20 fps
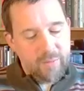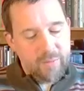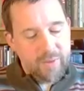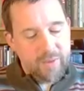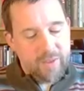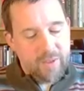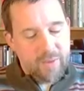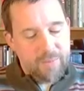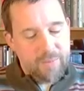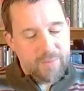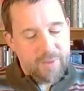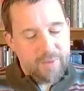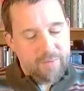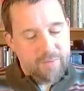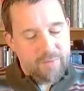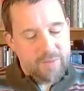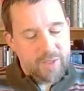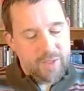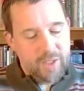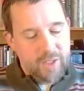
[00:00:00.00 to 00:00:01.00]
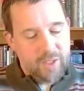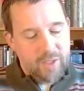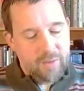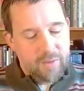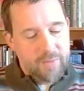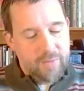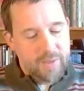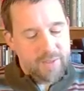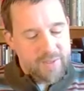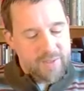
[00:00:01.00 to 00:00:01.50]
would come out of
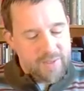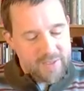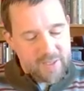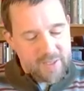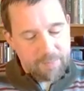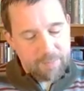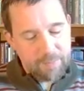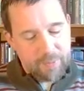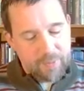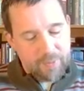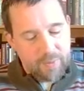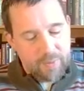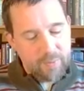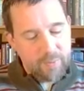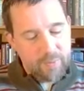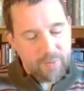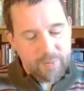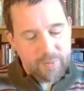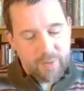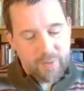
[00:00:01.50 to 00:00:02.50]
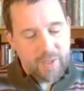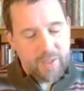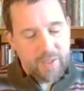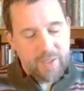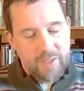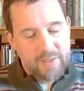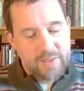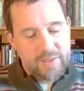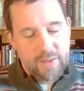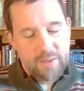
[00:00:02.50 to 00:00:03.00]
Jacob, a scepter would
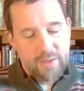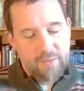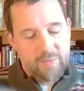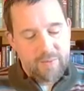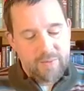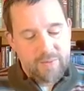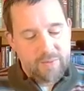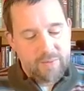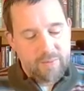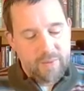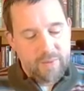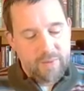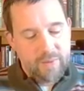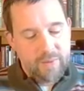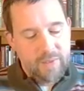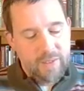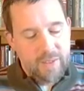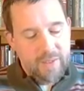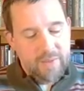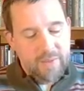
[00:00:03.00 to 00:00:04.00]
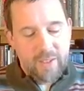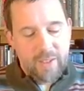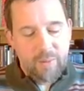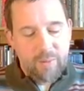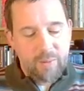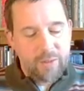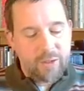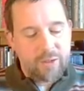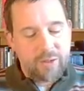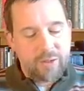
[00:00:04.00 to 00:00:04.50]
rise out of Israel, that he
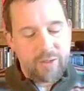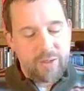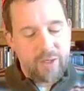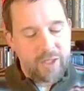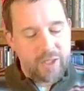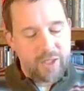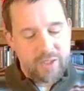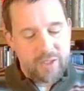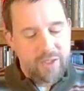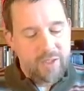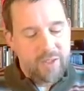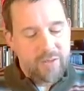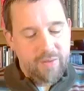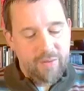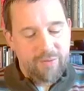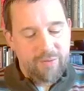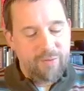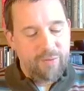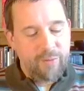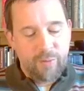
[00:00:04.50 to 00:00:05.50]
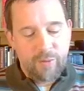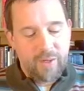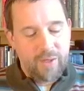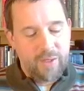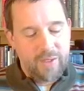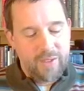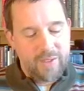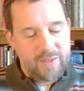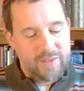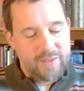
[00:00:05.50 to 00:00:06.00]
would crush the
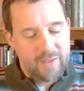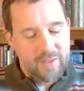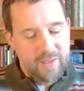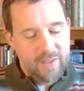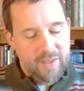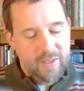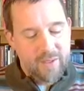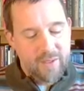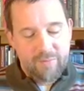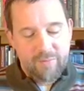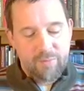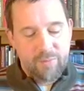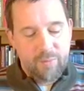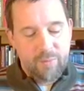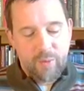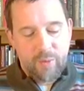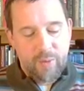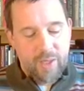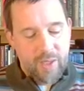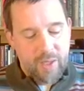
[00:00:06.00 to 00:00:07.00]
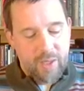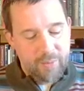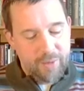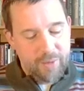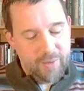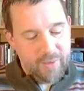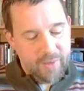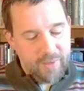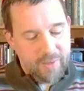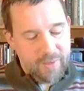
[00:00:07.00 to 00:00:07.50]
foreheads of Moab,
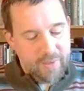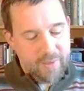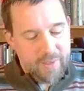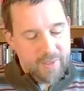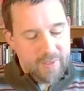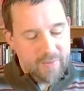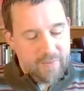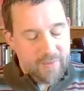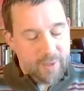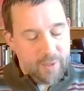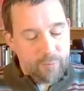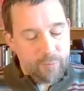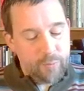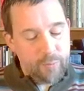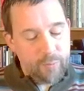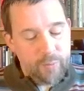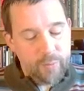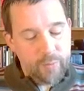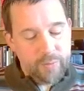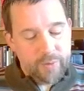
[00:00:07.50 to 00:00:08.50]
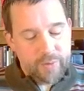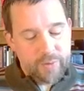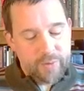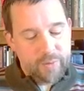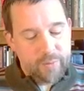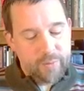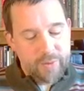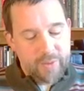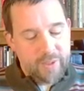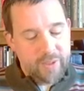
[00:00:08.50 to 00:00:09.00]
and that a
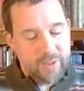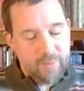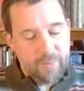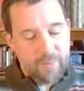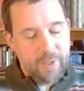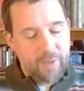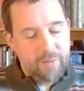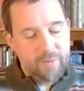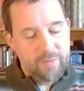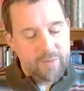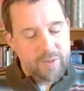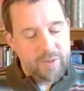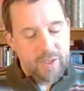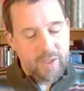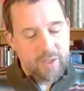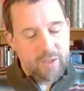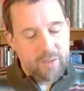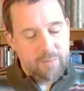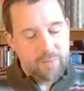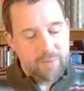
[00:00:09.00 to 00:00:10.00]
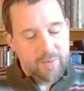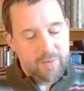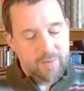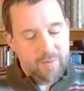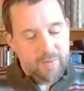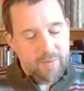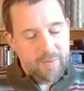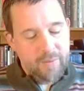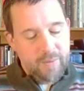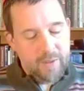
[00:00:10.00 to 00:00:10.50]
ruler would come out of Jacob
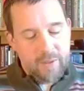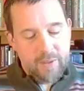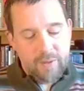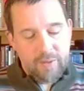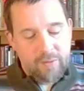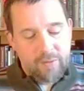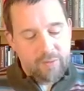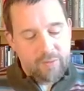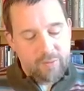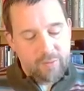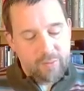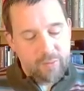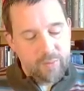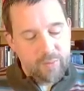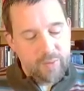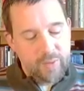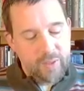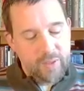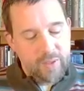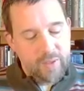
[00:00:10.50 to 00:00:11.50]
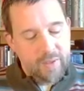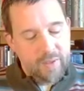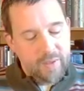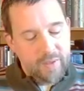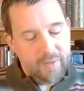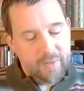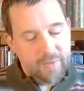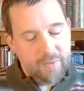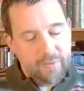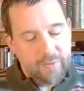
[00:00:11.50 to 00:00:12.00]
and destroy
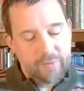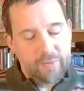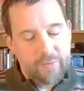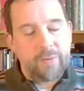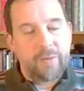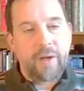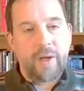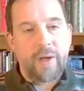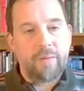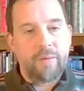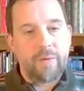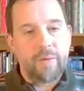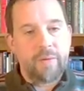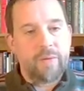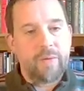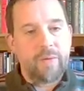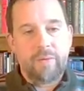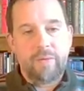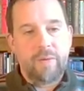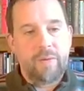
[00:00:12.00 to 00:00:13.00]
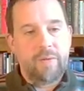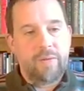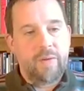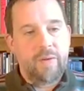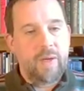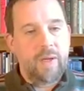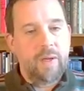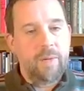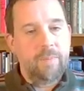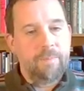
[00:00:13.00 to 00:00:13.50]
the survivors of the
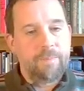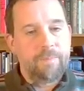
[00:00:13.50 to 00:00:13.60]
city.